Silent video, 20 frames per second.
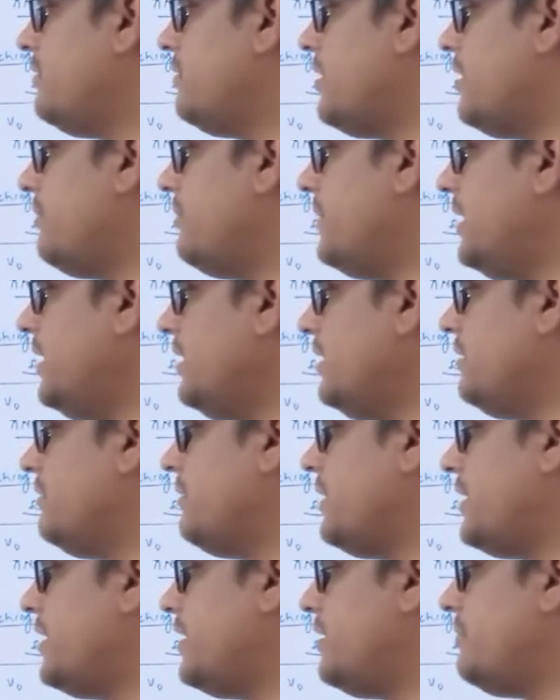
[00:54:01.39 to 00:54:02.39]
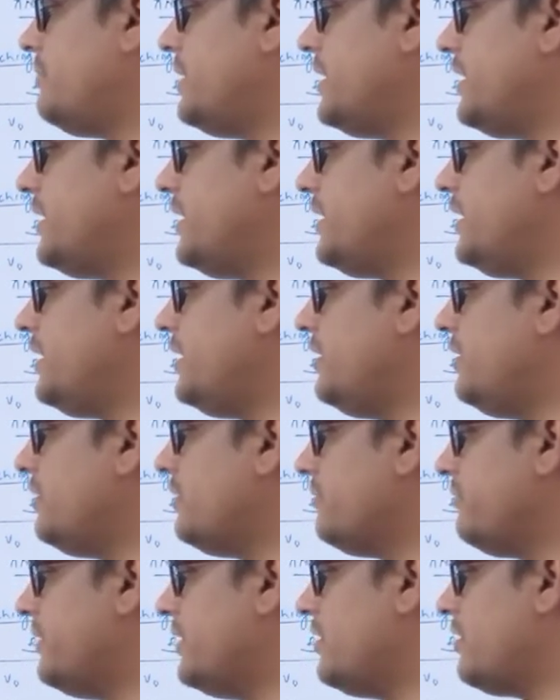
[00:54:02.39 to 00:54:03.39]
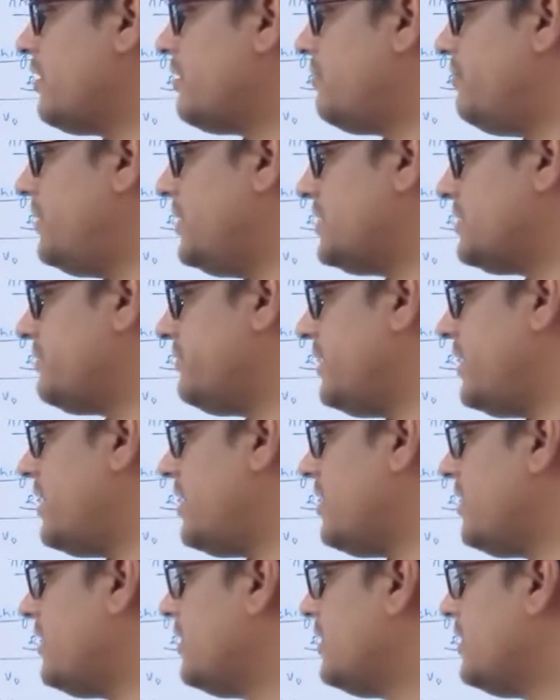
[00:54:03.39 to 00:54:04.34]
ml divided by e into V naught plus Vr